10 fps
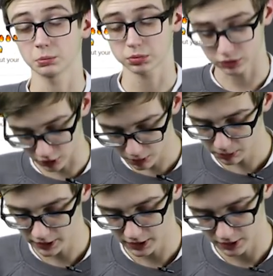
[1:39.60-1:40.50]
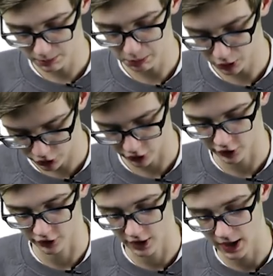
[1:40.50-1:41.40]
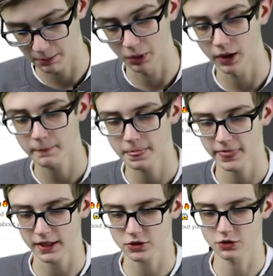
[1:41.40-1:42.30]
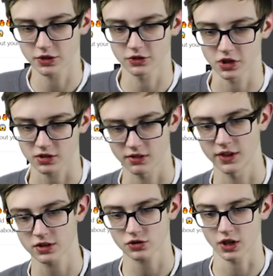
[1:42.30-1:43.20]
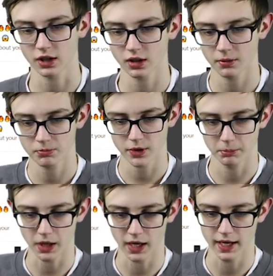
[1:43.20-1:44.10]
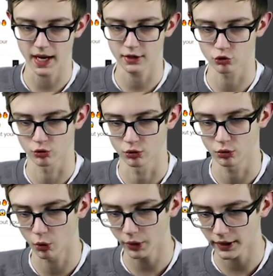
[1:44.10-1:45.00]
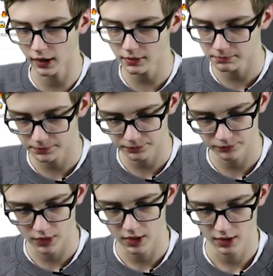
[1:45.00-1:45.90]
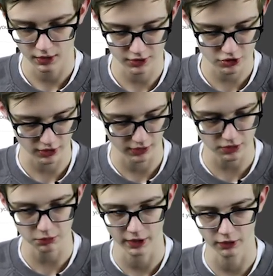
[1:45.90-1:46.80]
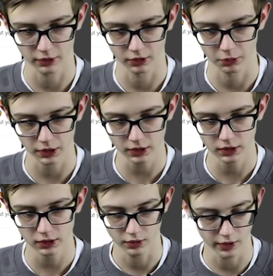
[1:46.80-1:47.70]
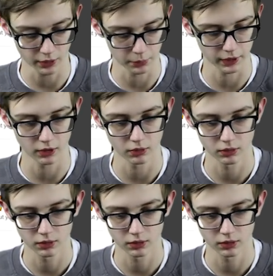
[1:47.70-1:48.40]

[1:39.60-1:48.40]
Probably butchered your name, but that's who suggested this trick by Andrew Goya. Let's check this one out real quick. There we go.